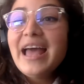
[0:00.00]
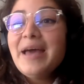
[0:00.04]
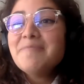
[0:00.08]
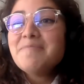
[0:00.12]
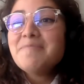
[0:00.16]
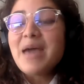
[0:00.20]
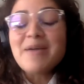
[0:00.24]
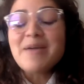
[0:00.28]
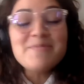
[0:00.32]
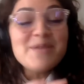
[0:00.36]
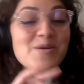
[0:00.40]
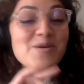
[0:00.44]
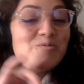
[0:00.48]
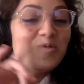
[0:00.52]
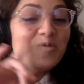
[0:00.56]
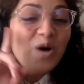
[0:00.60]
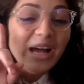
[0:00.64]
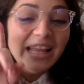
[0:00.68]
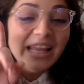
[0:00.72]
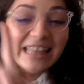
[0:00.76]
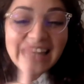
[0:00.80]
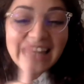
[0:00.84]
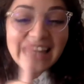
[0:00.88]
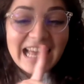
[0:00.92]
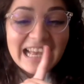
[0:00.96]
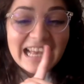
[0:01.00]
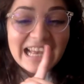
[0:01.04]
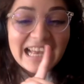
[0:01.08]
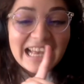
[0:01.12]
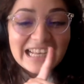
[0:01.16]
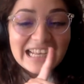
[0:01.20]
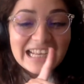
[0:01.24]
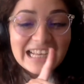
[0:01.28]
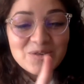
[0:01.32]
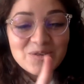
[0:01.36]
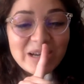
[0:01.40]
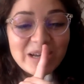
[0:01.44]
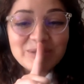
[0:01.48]
maybe one last
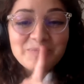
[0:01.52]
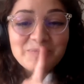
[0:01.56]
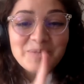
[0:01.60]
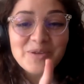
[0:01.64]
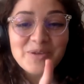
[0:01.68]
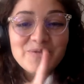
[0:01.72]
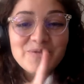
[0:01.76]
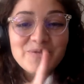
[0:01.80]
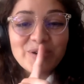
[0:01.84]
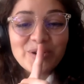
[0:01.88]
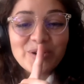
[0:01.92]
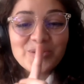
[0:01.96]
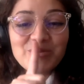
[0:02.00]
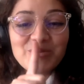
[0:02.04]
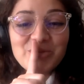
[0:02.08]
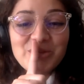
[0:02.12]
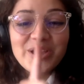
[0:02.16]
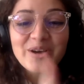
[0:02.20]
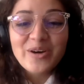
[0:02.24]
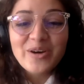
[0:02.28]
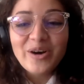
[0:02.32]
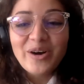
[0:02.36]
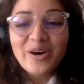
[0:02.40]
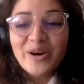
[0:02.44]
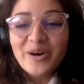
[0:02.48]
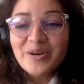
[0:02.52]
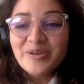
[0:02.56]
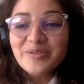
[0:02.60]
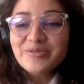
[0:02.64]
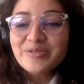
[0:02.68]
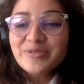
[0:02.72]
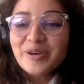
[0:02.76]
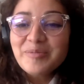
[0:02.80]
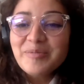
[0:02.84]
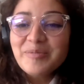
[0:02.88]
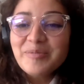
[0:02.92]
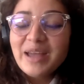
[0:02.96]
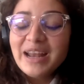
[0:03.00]
question before we go
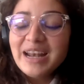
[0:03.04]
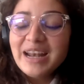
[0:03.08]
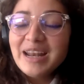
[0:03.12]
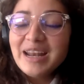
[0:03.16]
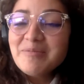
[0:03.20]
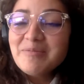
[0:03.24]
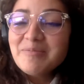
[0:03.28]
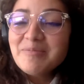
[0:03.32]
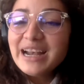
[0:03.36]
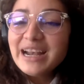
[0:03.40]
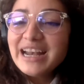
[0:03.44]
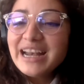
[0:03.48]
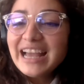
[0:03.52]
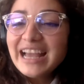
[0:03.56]
from anybody.